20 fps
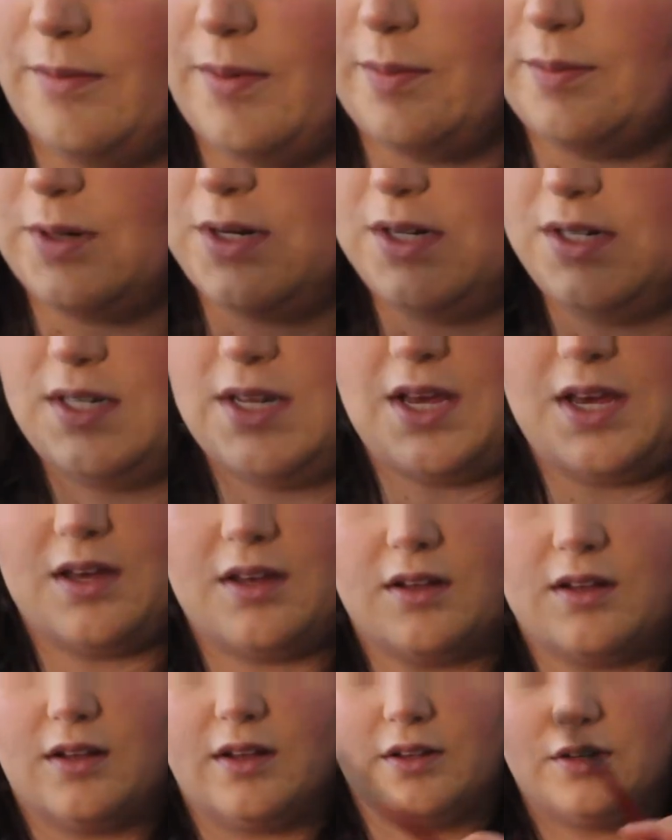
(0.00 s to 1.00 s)
gonna take
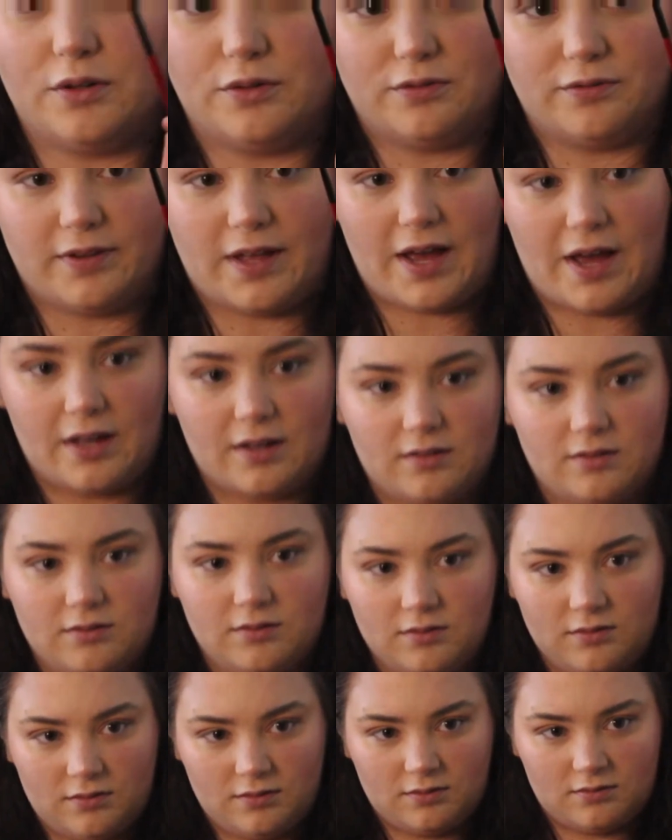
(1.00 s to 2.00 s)
a little flat
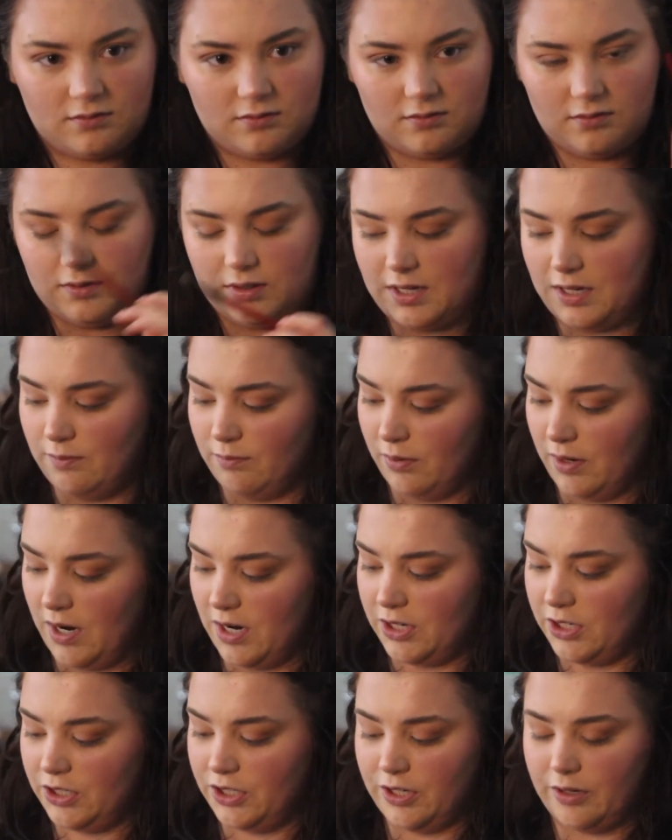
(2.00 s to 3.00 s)
lid
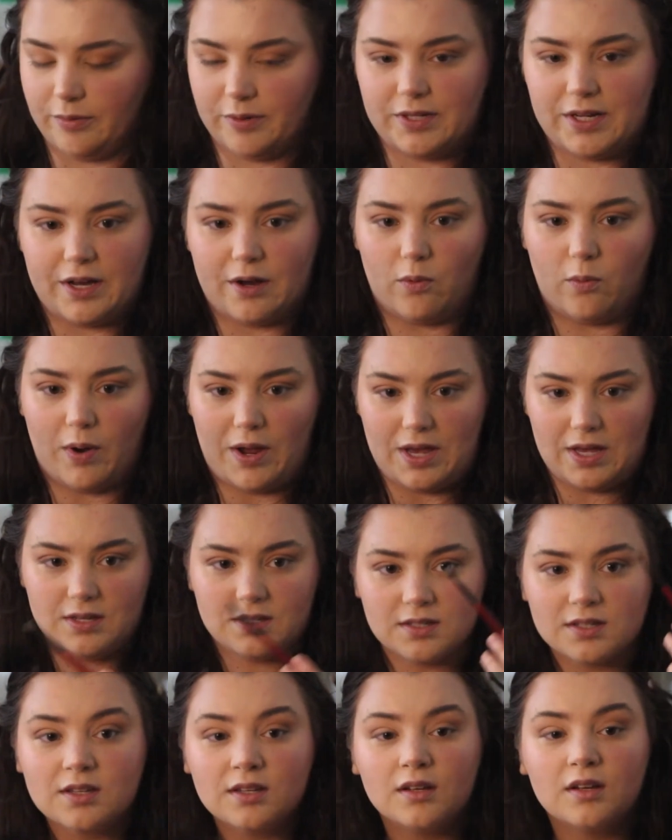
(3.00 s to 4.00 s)
brush, and I'm gonna take a
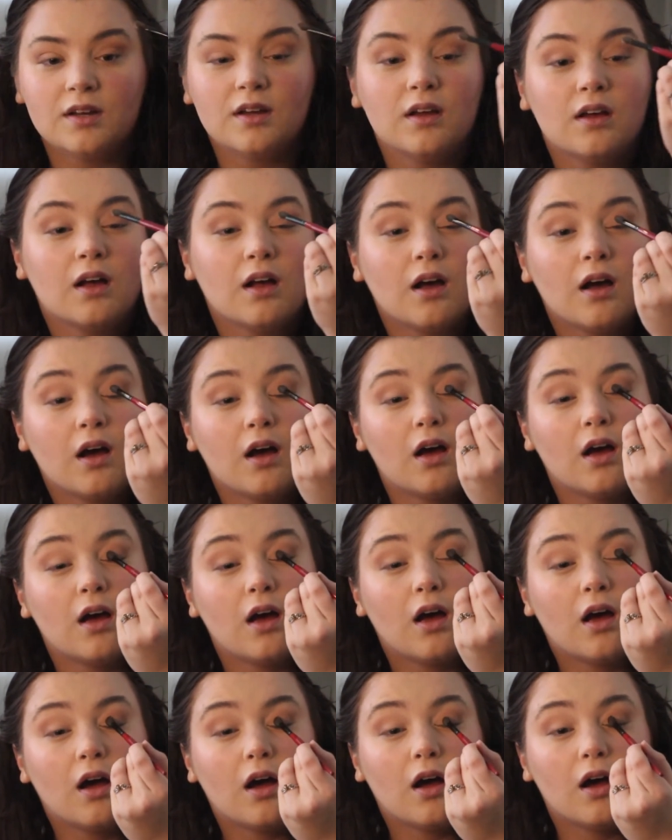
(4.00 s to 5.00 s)
white,
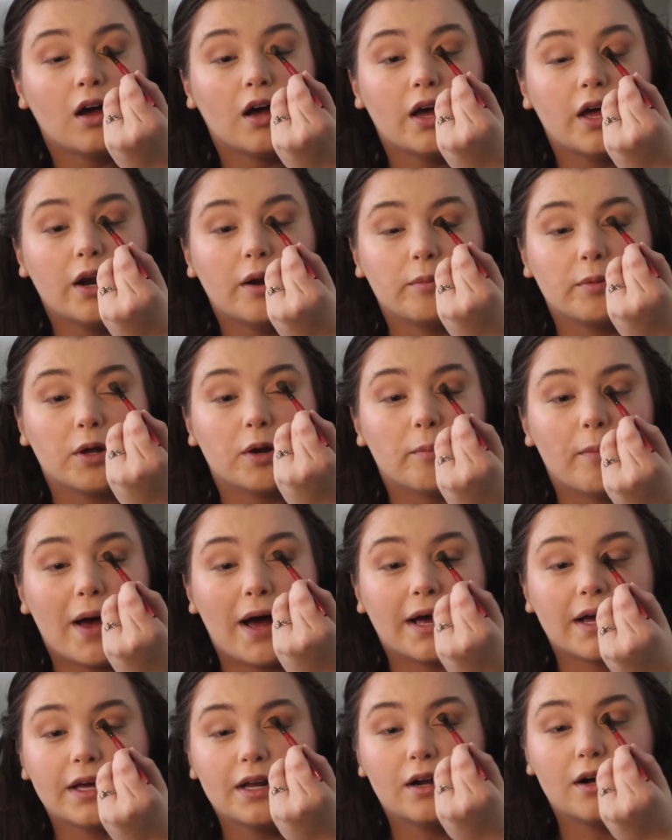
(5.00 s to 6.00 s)
and I'm gonna
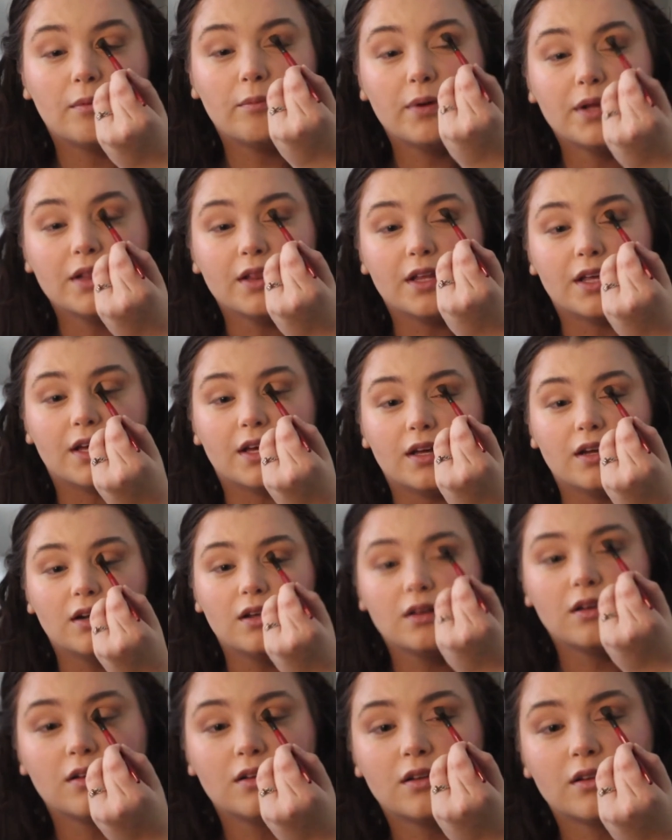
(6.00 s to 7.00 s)
pack it on my lid,
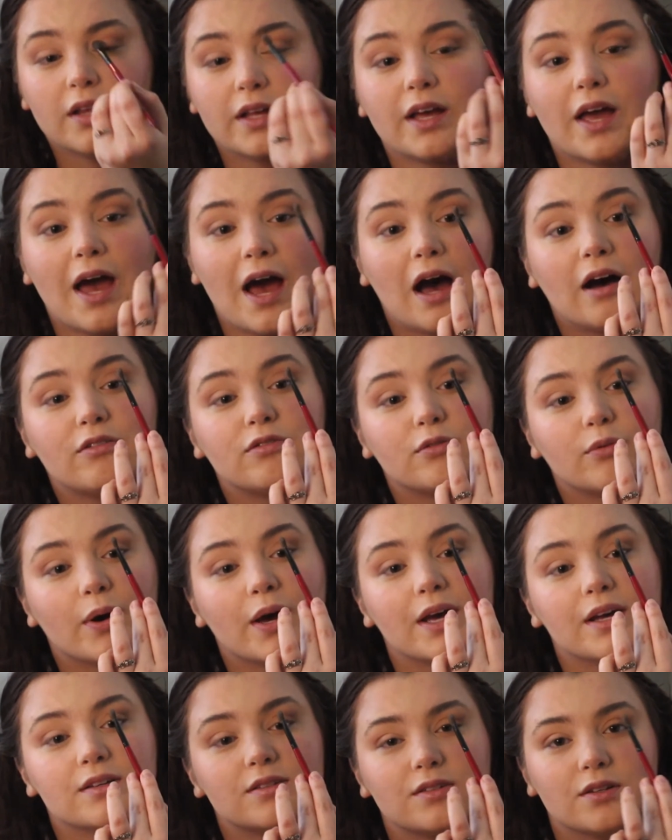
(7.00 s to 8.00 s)
like
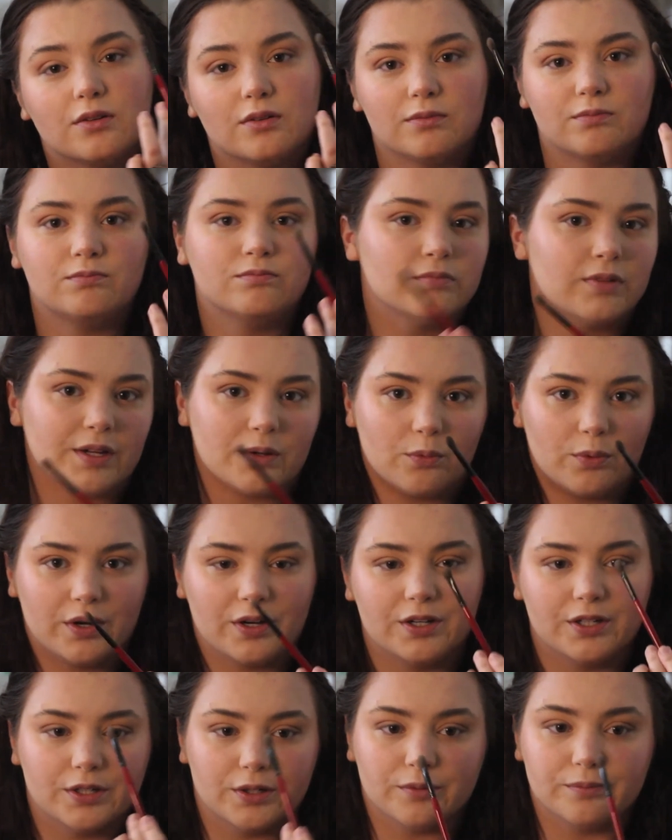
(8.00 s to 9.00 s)
halfway, so like where
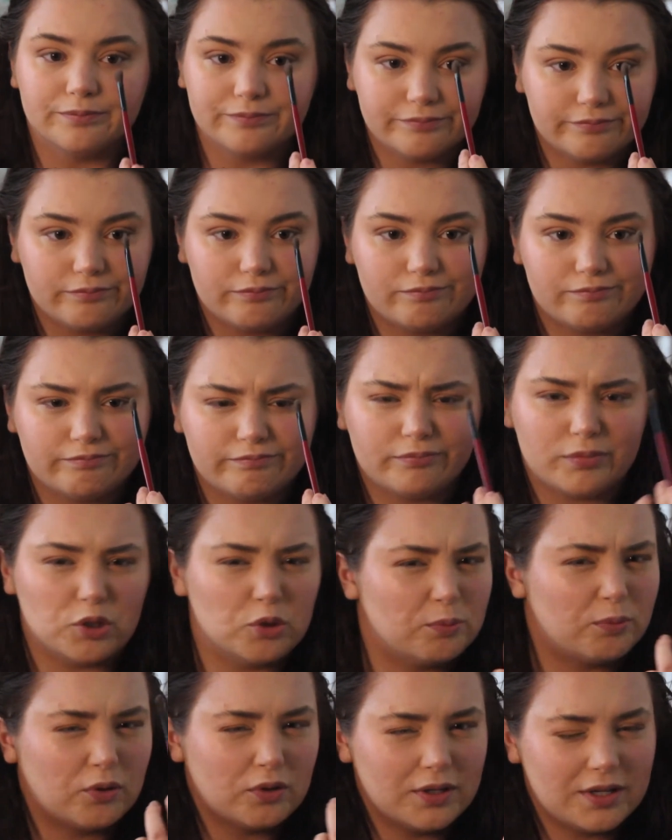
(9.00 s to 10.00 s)
your
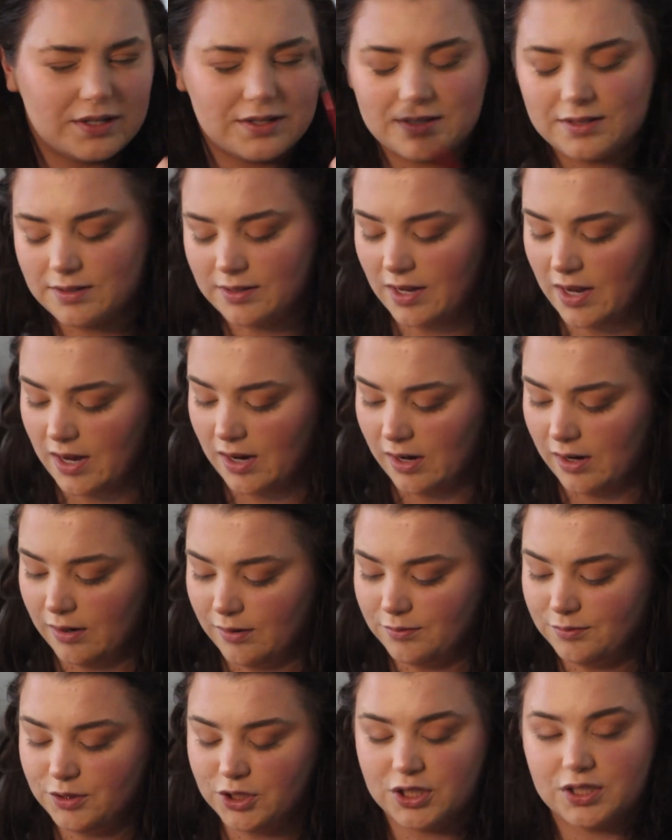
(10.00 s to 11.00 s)
pupil is,
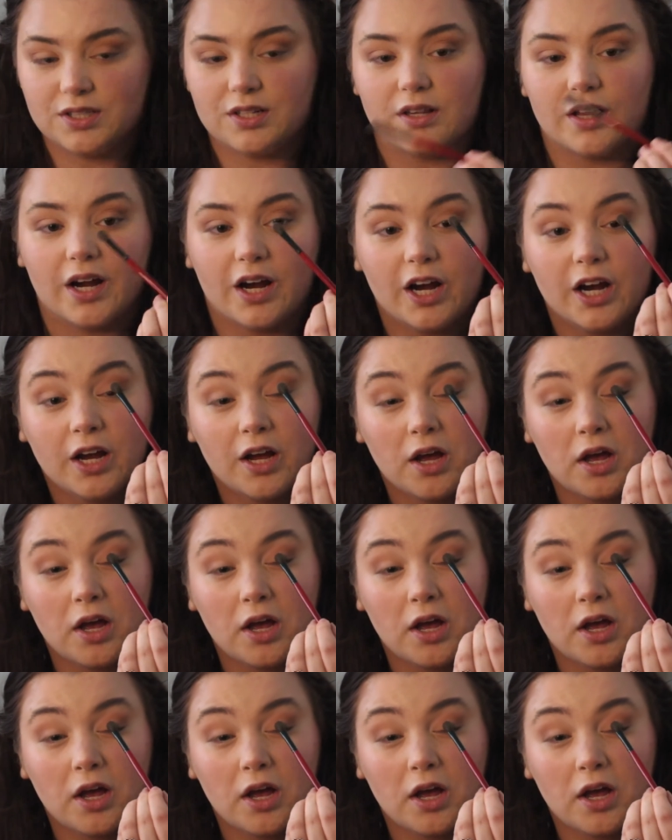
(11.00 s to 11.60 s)
just to there.